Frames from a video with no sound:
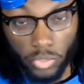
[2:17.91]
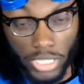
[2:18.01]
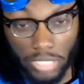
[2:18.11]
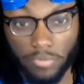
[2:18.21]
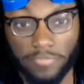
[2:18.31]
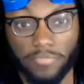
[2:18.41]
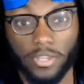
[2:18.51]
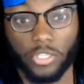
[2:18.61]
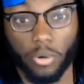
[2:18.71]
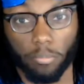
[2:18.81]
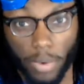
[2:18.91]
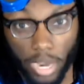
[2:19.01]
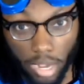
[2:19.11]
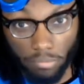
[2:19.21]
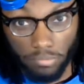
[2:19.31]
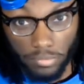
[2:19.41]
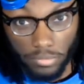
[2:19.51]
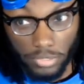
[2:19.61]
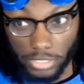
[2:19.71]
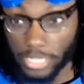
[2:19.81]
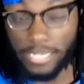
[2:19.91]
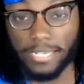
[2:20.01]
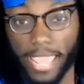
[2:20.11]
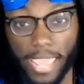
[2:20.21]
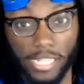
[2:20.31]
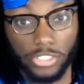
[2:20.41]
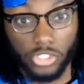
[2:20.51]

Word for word: He will fuck your mom, your dad